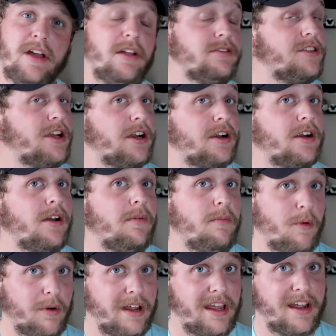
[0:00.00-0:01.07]
their
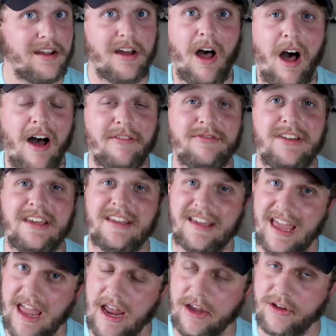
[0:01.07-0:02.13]
morning coffee
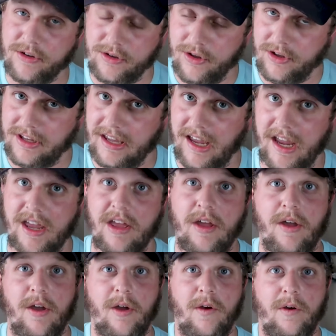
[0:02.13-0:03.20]
cake cookie,
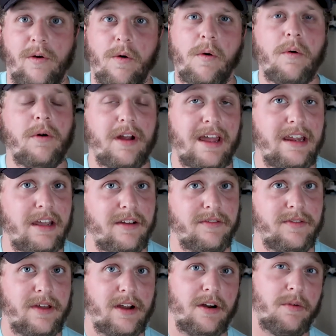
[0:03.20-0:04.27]
or any of
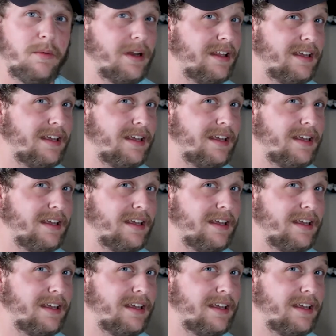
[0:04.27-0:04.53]
their